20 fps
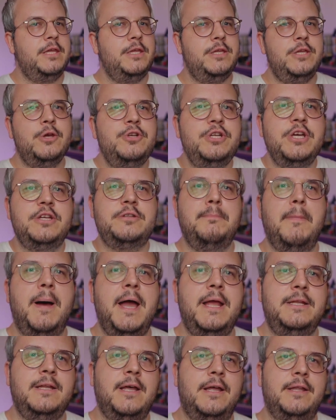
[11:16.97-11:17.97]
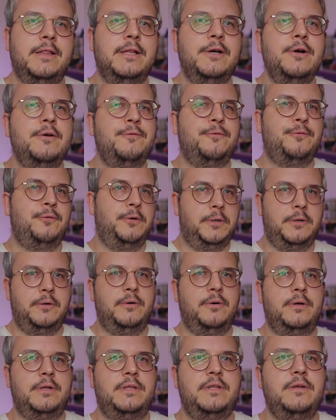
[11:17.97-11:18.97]
you just might not look
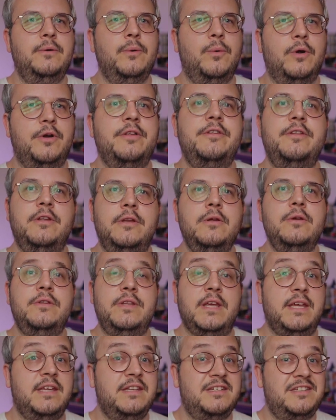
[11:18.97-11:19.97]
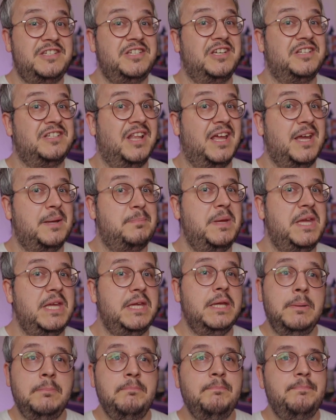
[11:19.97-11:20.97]
further towards the new things, just like
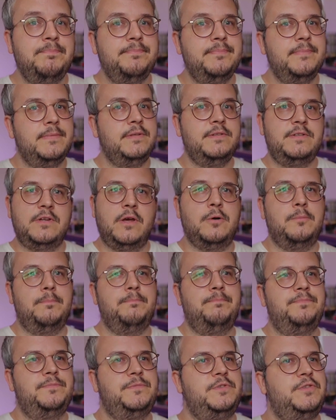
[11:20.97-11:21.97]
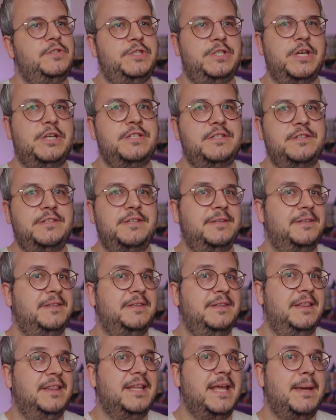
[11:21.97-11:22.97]
me. So just
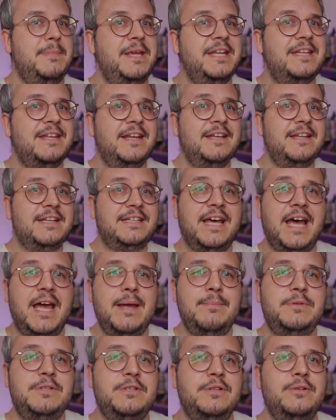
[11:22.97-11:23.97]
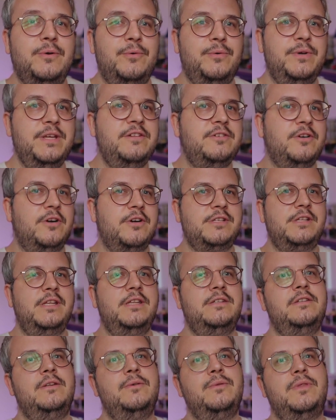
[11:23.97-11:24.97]
let me take the time to research
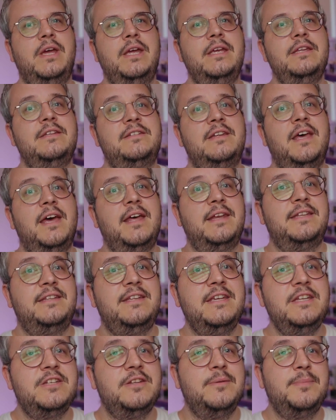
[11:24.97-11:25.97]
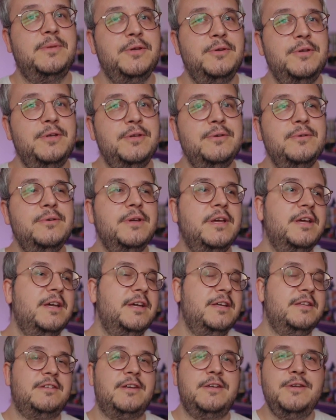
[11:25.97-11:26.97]
these new things and teach them to you,
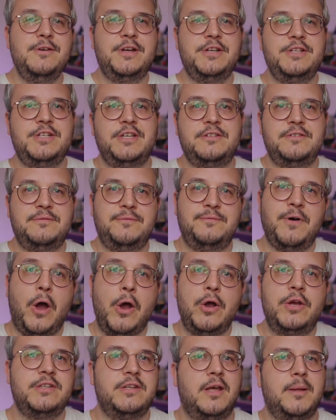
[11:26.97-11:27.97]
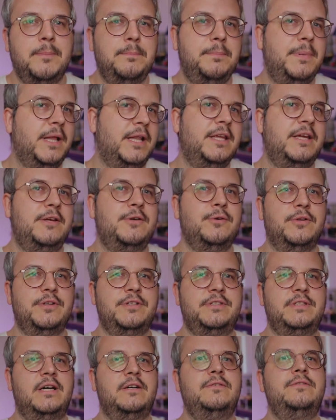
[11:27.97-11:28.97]
so you can just focus on building cool
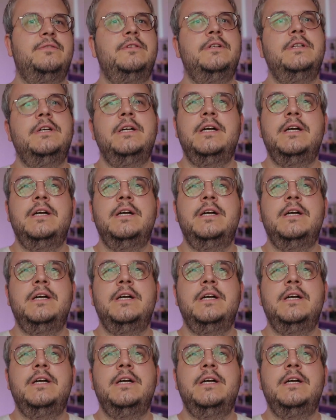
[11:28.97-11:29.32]
stuff